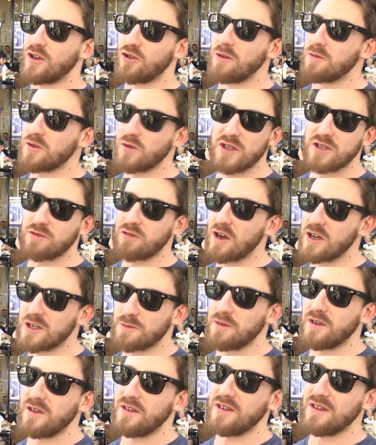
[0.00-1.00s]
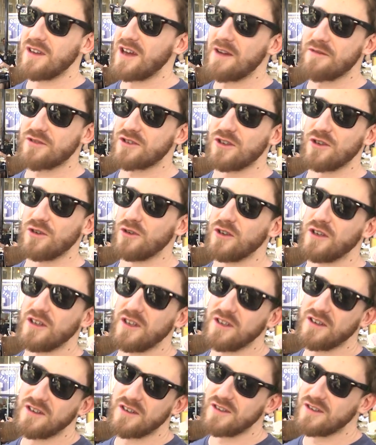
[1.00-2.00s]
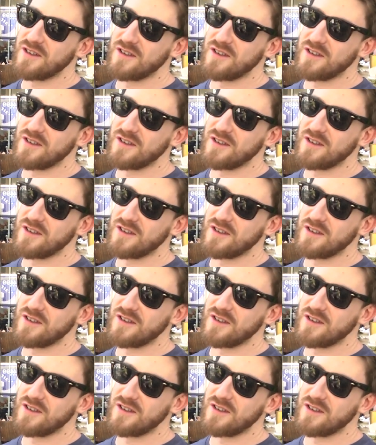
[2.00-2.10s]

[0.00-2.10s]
trip to Israel has been absolutely